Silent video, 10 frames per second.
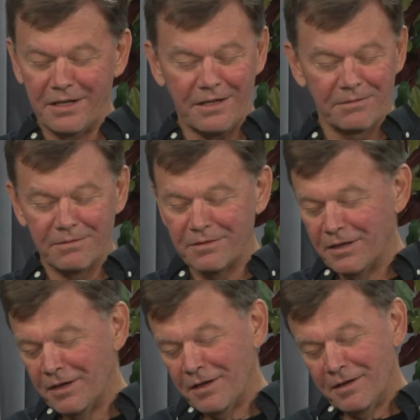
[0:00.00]
and
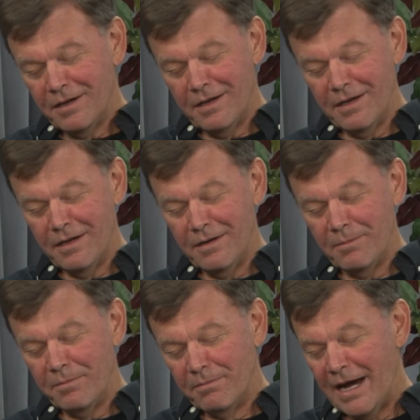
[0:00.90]

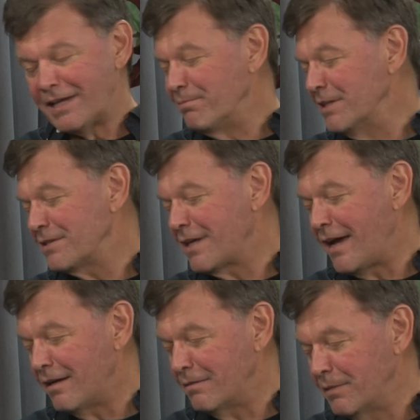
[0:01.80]
Mike
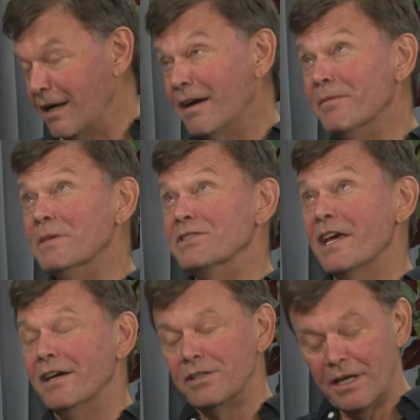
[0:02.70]

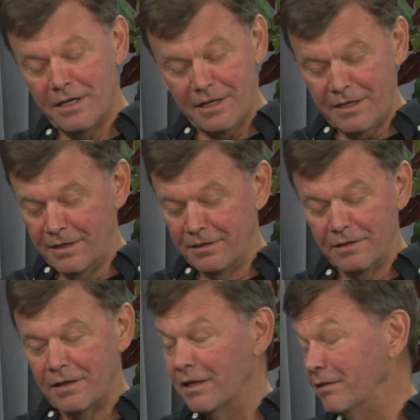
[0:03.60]
Mazzalia
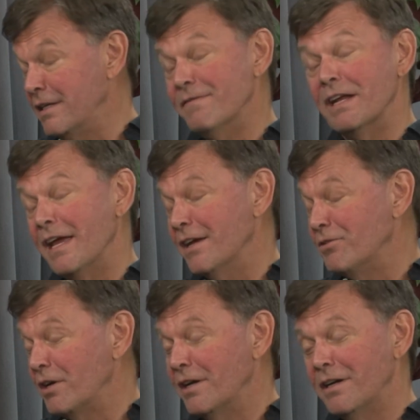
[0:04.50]
and even
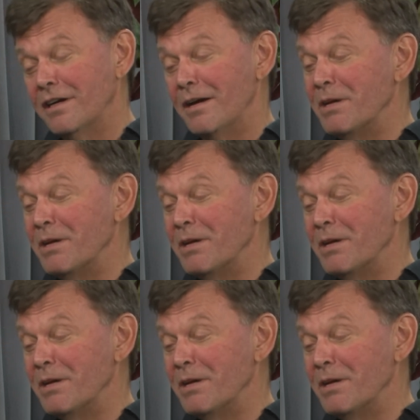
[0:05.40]
Andrea. I mean,